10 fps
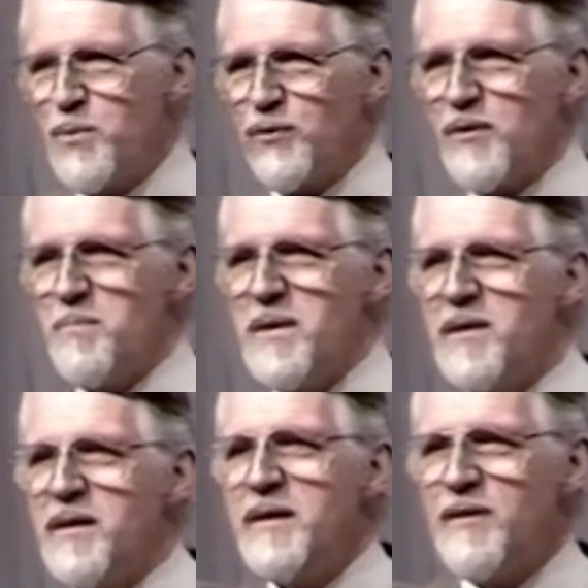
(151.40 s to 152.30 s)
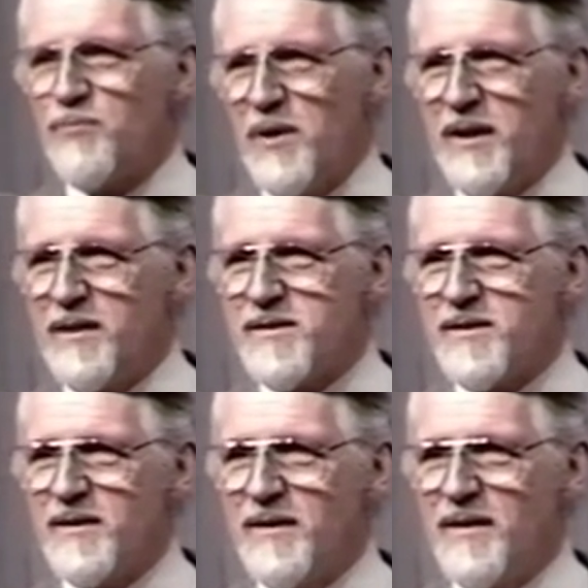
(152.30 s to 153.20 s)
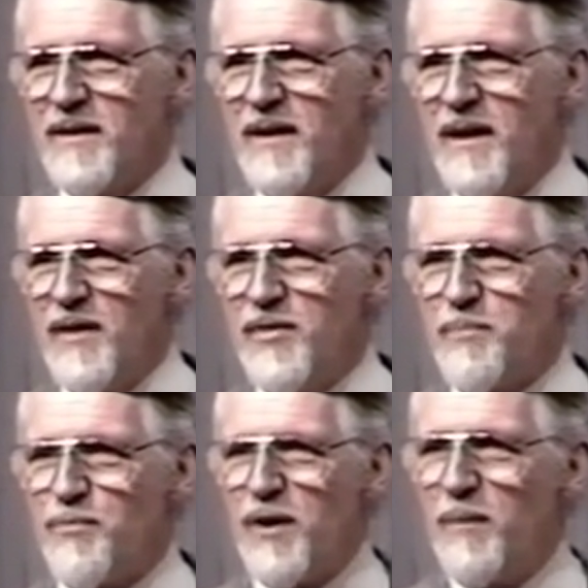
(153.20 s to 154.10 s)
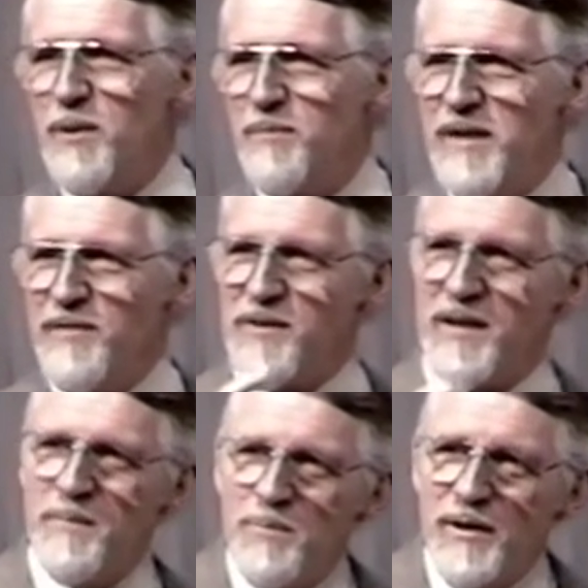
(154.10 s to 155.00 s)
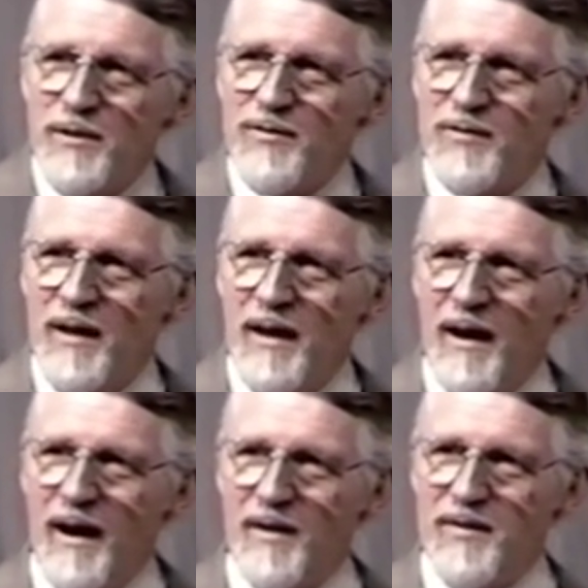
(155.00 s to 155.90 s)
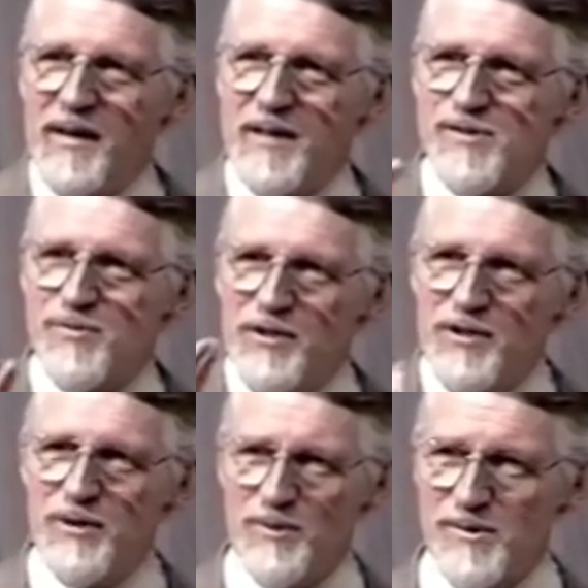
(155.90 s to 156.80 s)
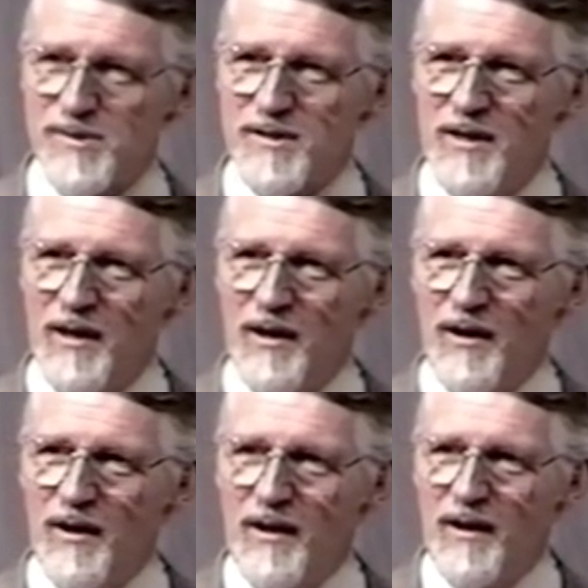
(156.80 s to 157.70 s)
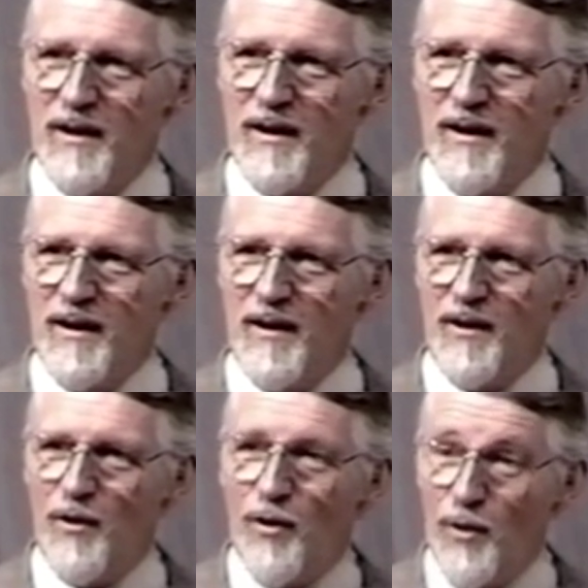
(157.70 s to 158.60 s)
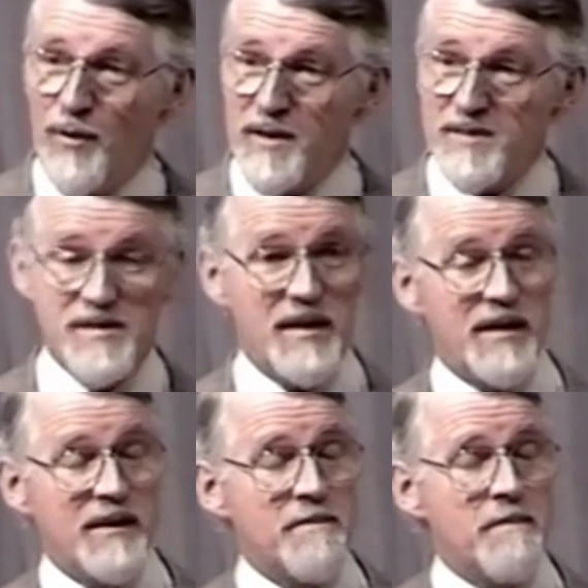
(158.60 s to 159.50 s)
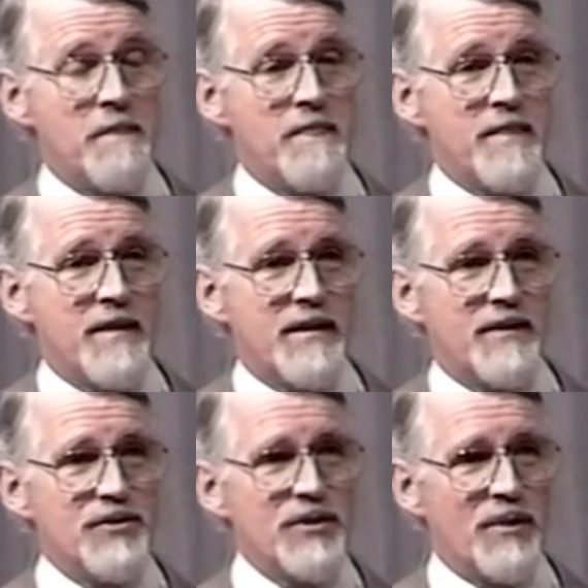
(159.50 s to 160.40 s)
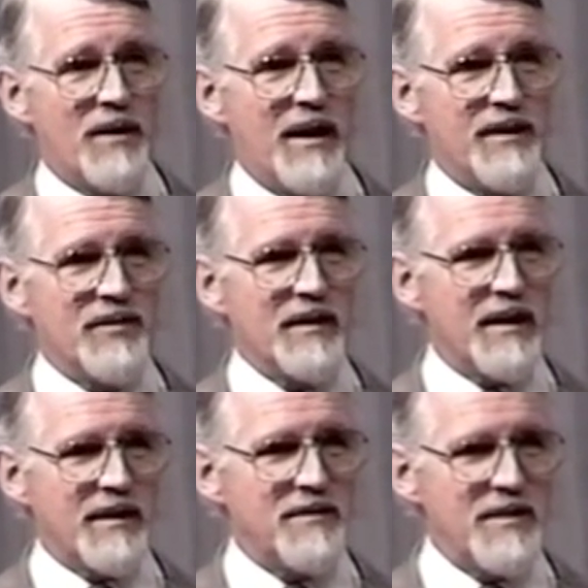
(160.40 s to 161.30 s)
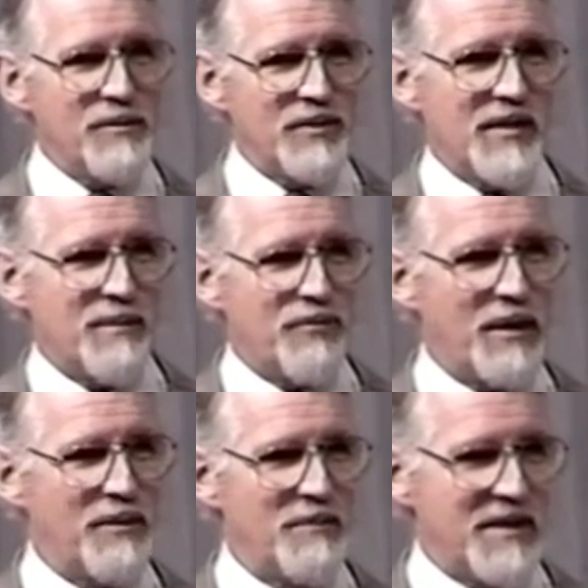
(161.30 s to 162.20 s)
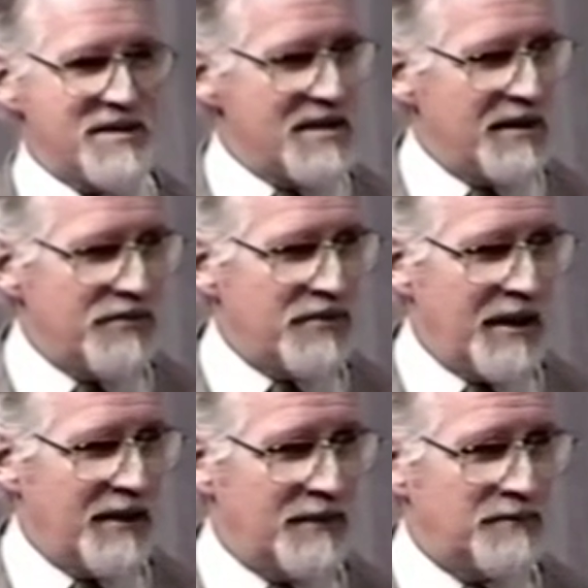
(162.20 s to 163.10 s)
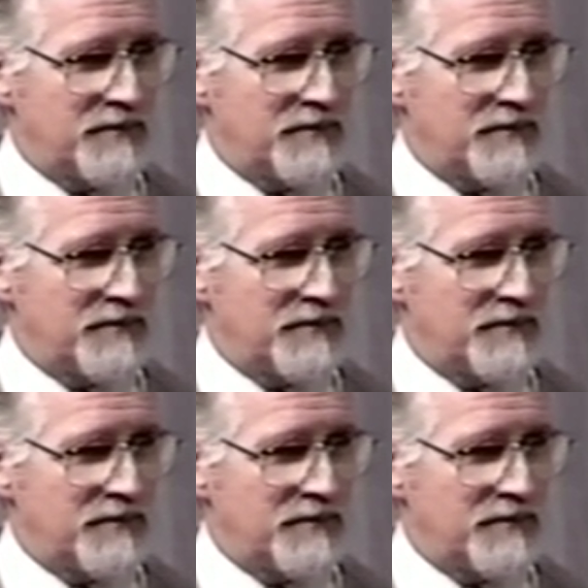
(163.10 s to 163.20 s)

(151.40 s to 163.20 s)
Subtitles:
put the beginning right, the problem they've come with either gets reduced, or they say, do you know, I think I can deal with that problem myself now.